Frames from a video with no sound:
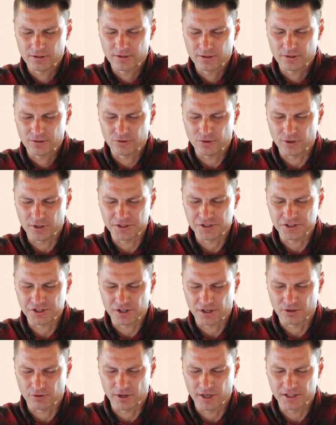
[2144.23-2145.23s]
Lord, it's your
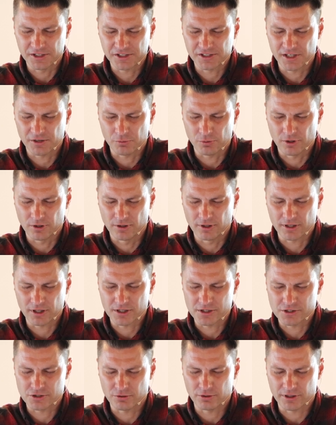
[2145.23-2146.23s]
grace that we're looking
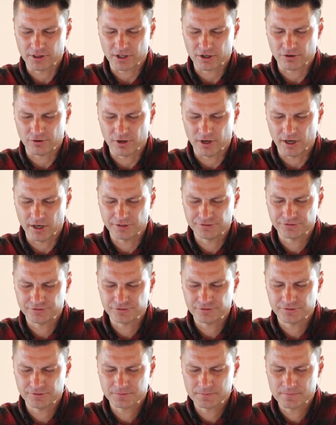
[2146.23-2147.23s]
to at the cross.
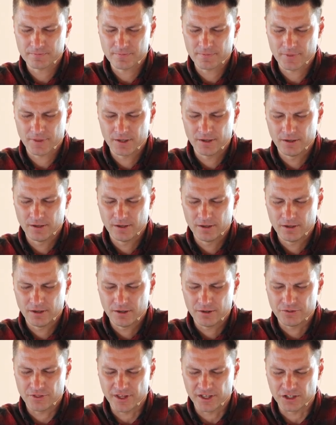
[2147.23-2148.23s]

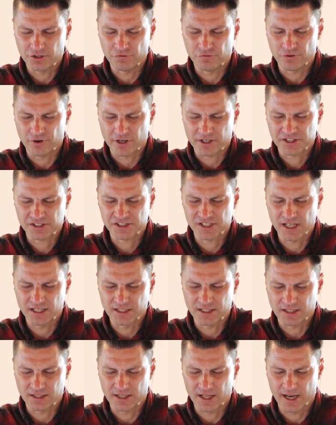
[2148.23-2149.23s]
Thank you for
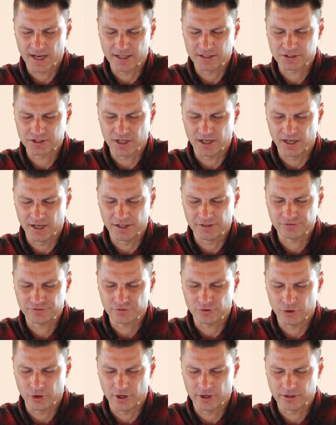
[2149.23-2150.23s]
extending that to us,
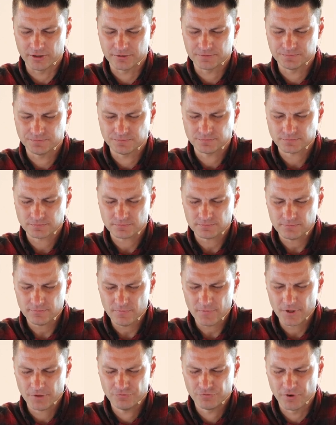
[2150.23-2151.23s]
Lord,
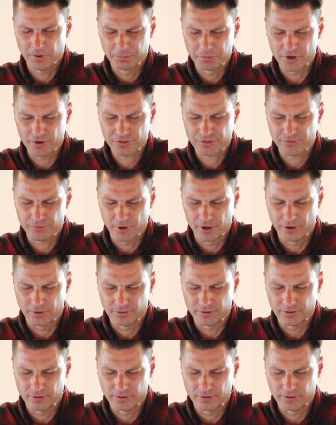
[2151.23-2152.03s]
from your throne